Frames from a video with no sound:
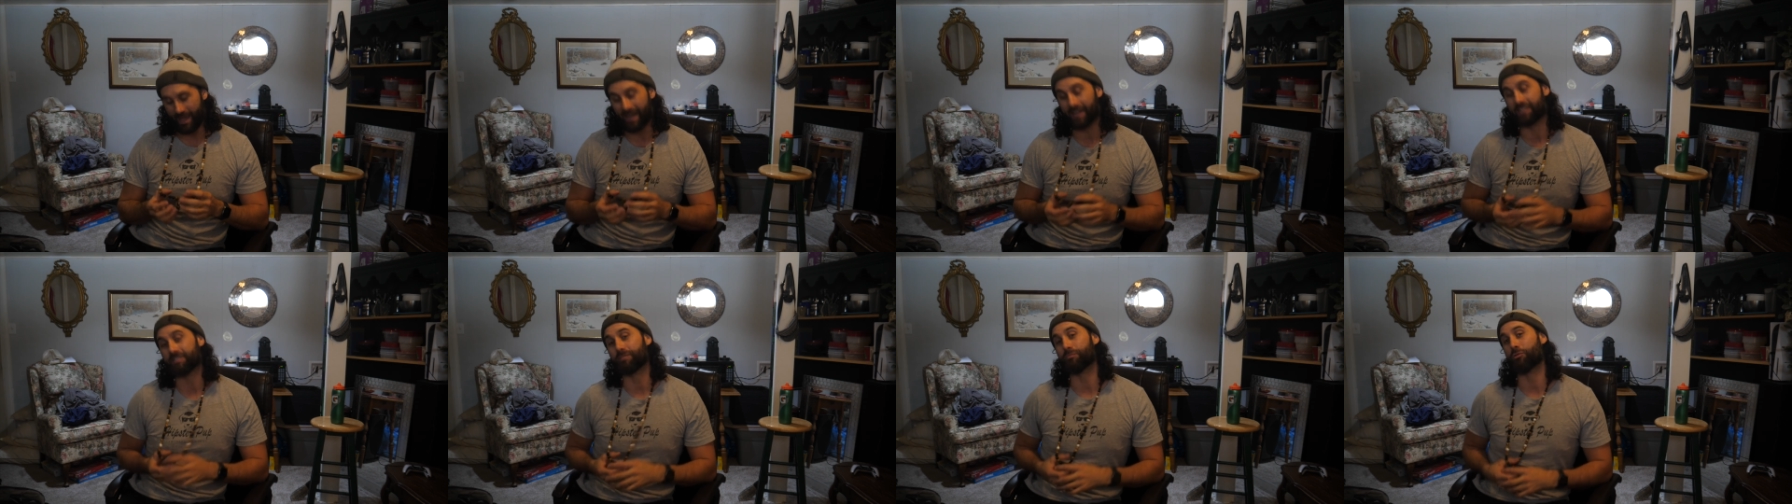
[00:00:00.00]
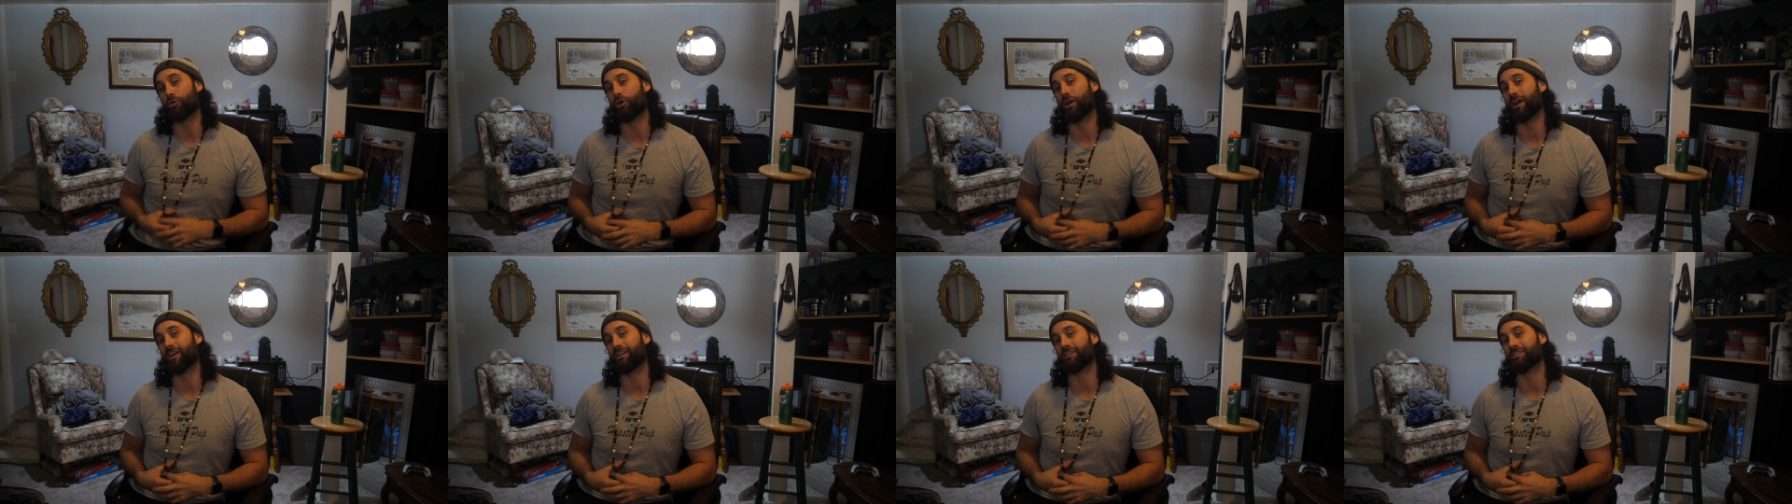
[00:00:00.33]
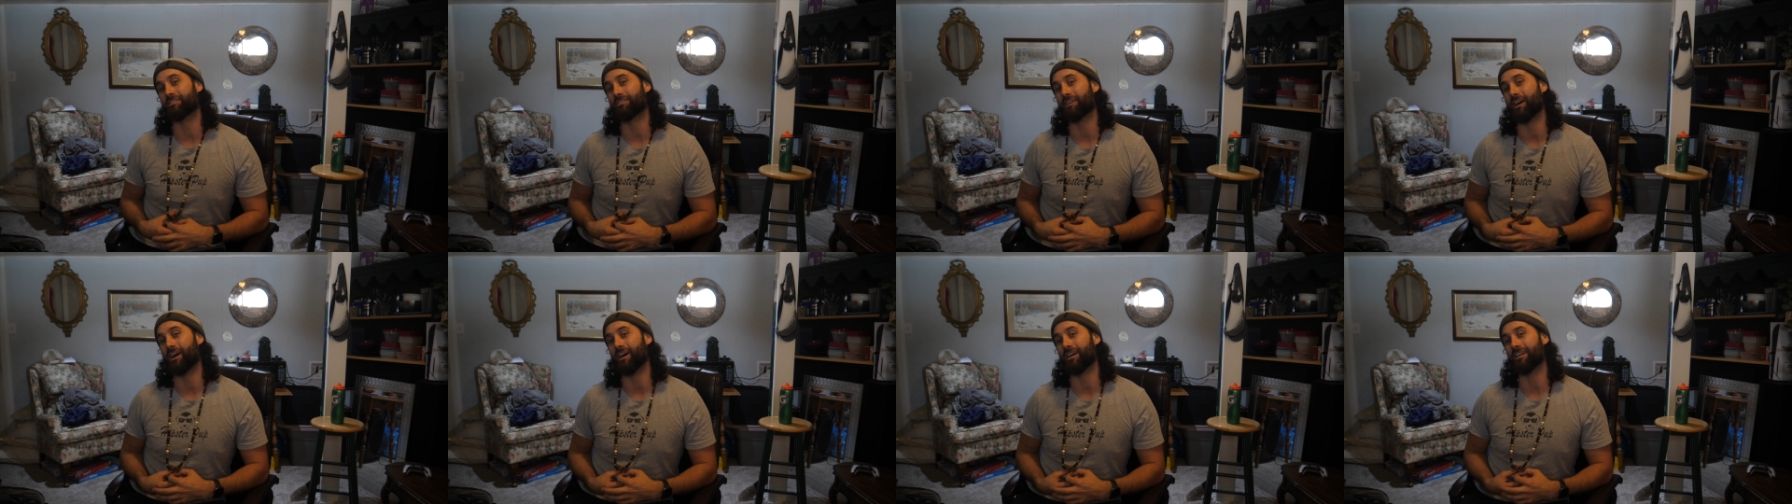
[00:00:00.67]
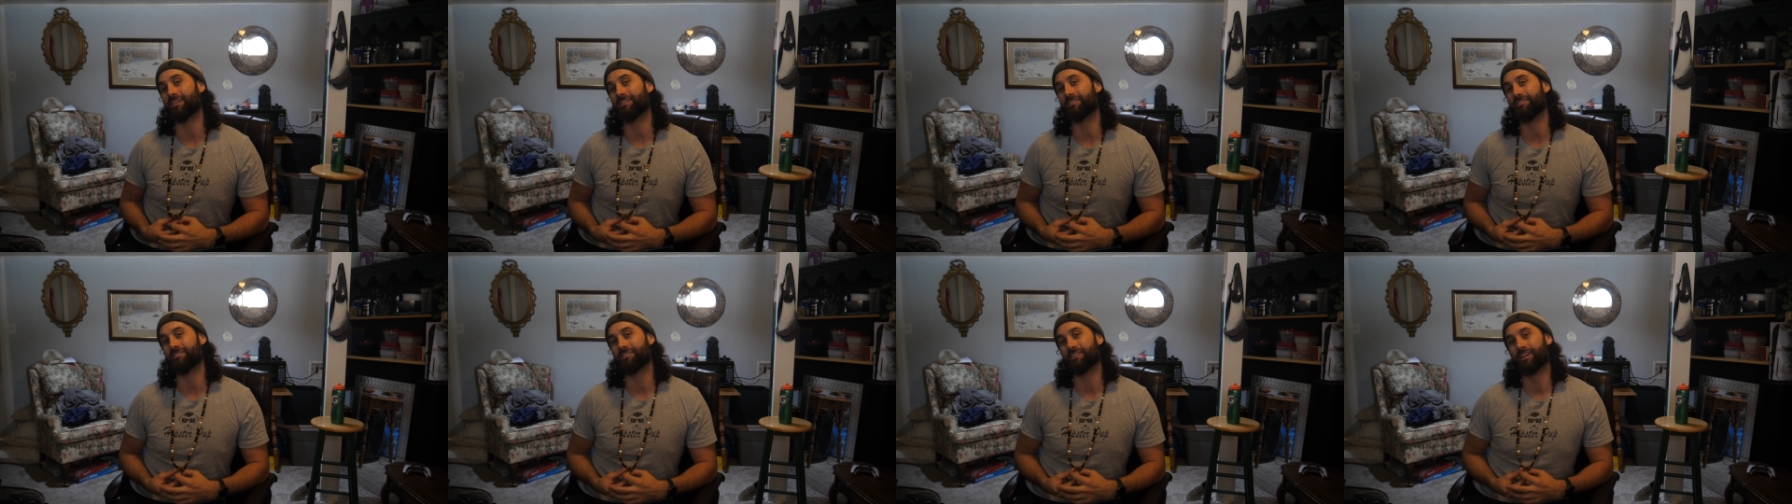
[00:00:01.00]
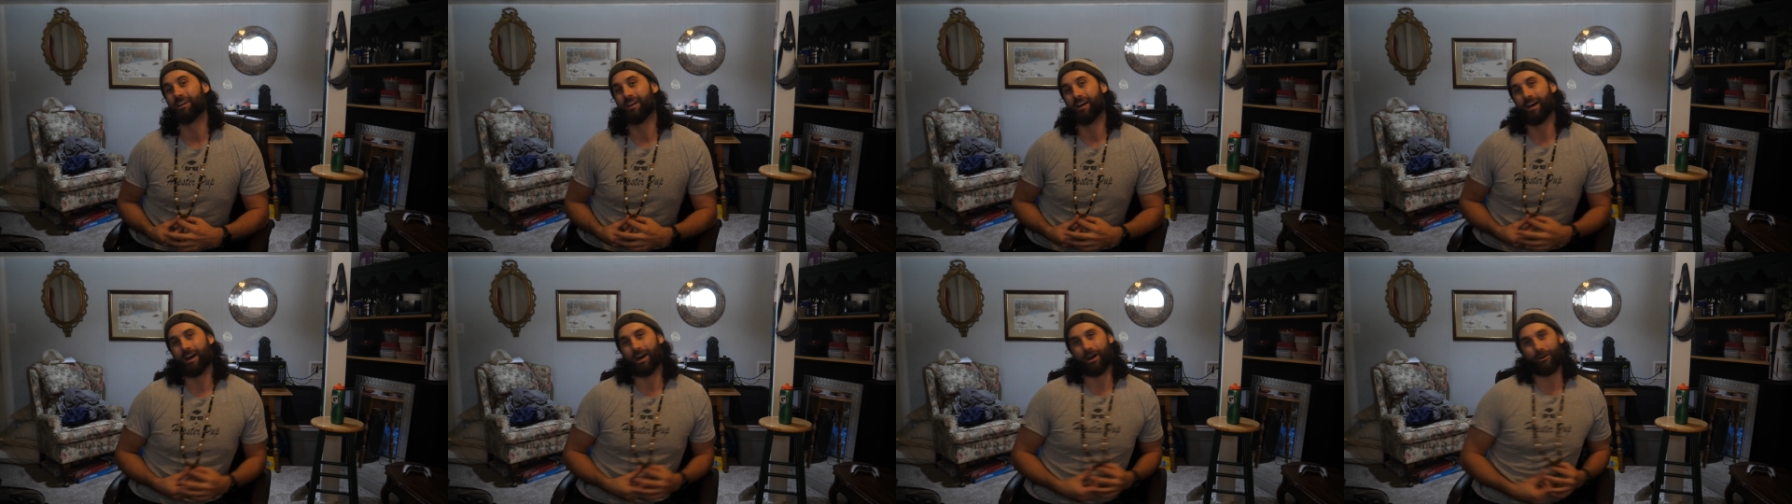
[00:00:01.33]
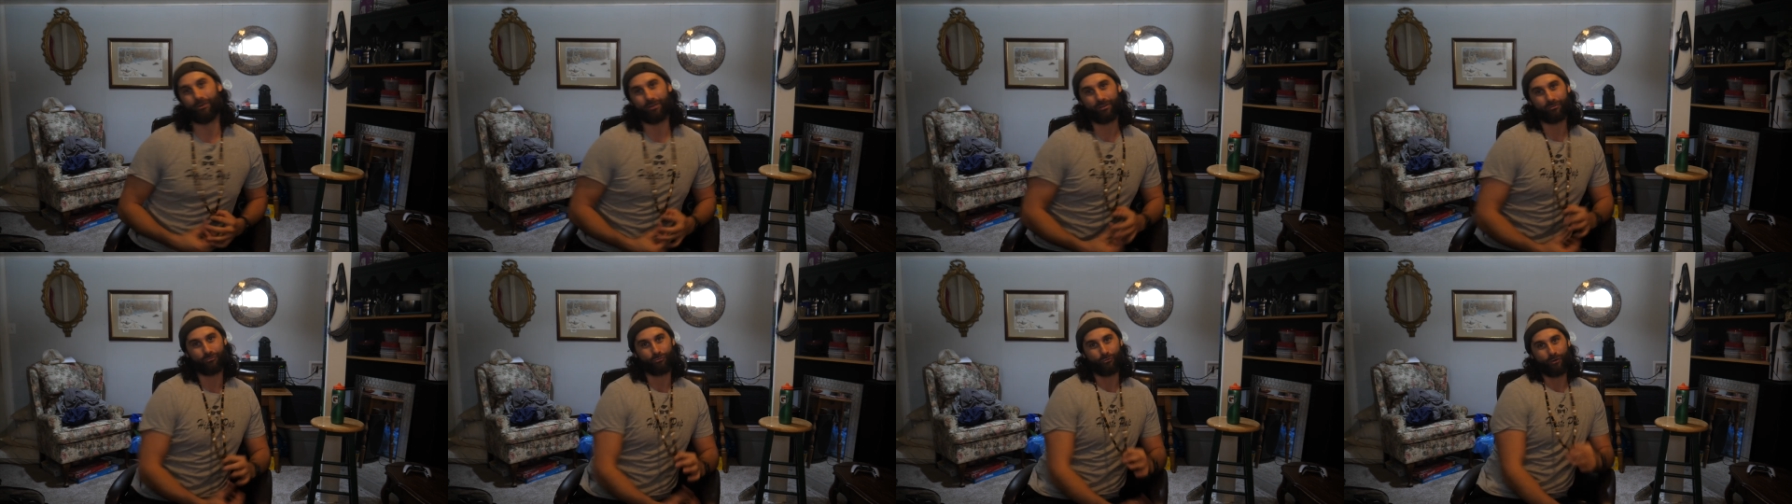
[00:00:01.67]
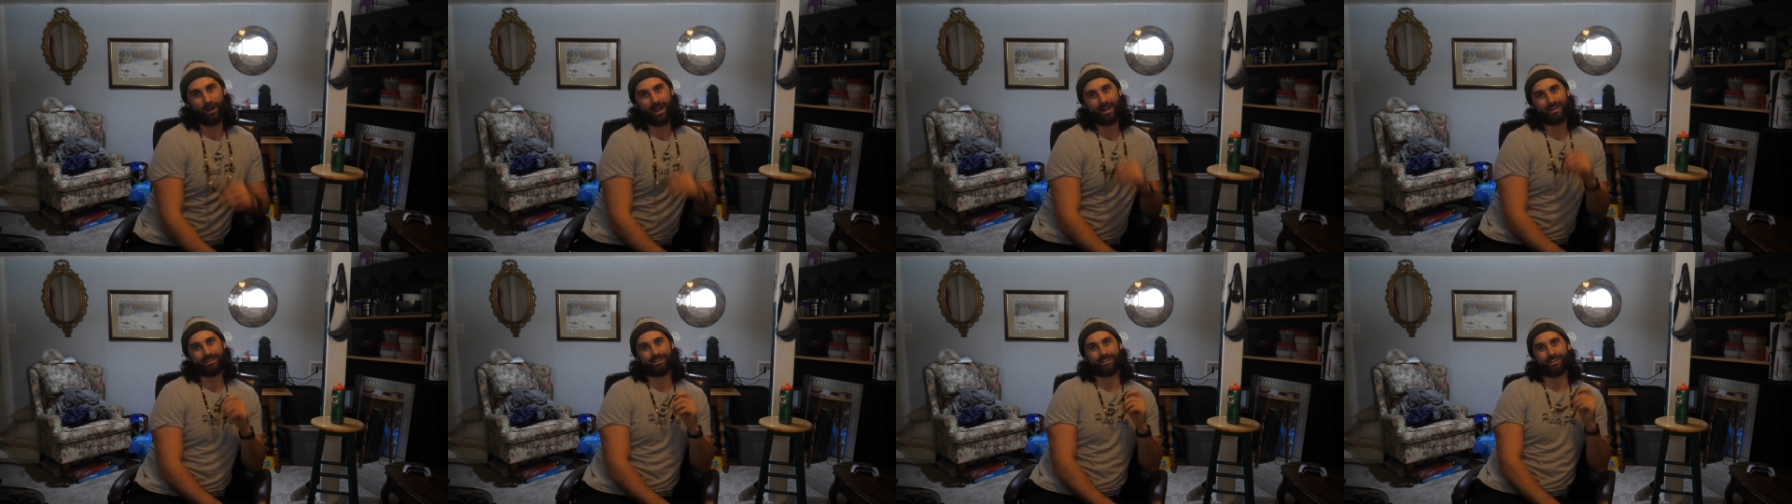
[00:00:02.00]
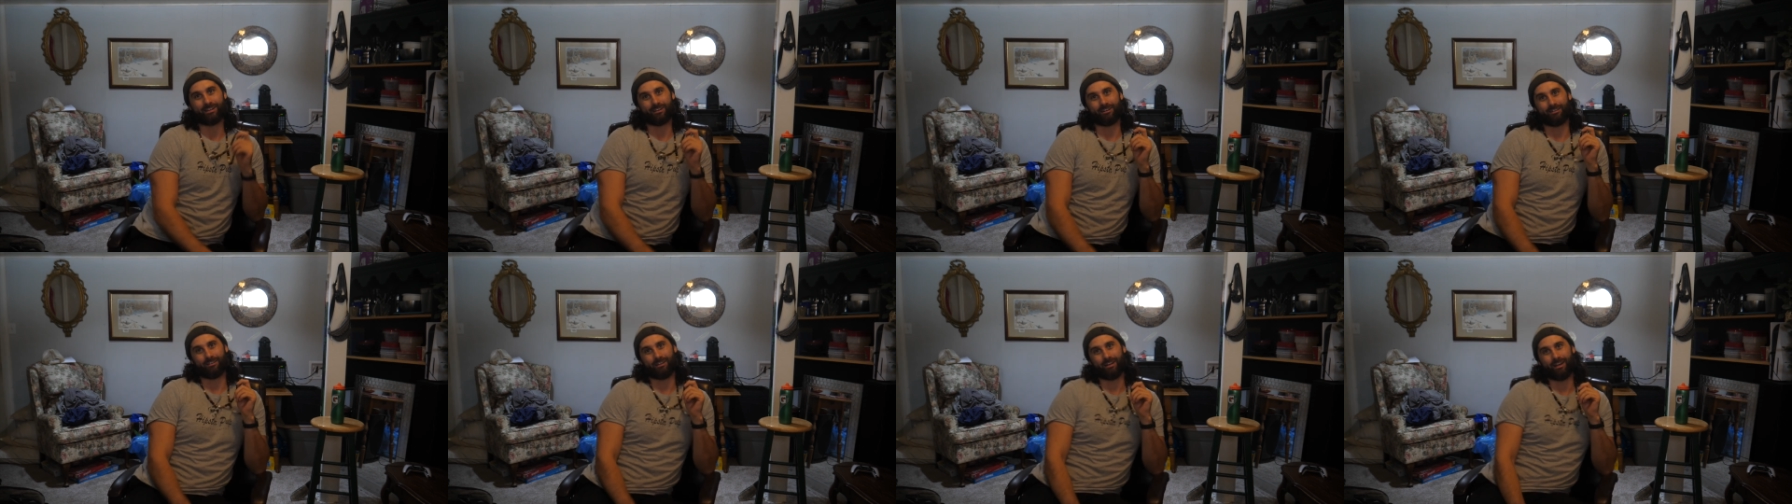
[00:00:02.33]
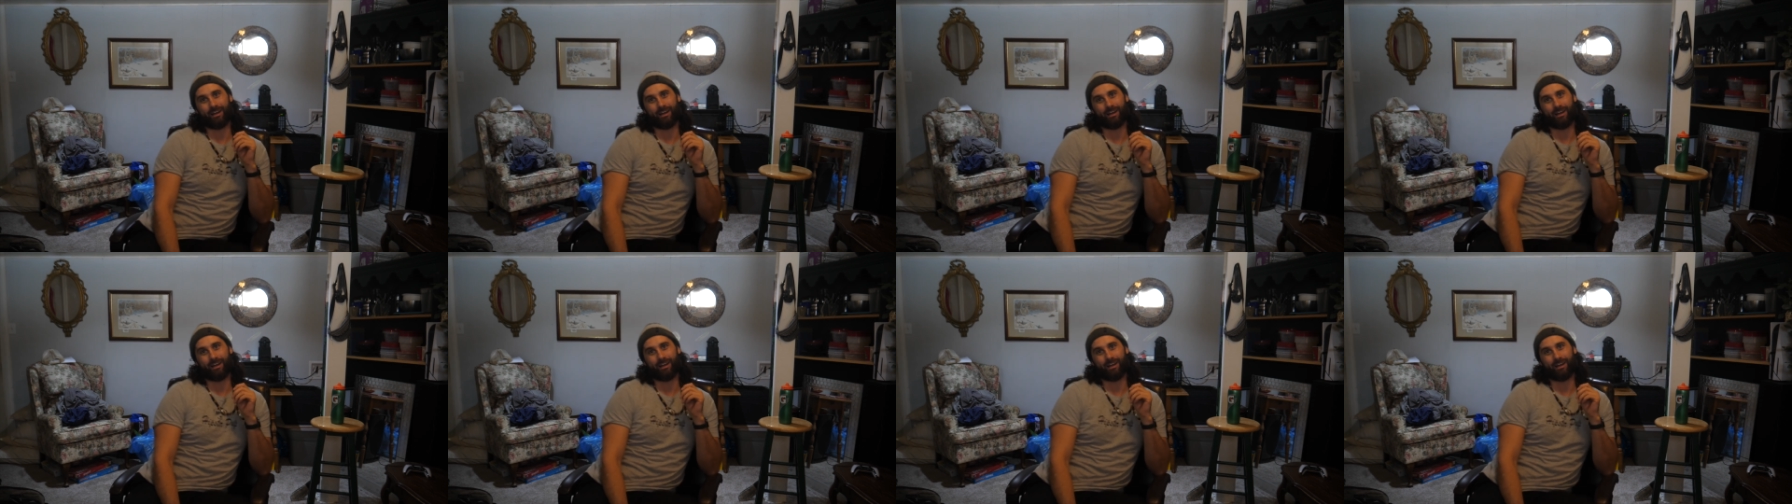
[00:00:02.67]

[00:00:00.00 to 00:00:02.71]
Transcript: Esmeray Designs out of Red Deer.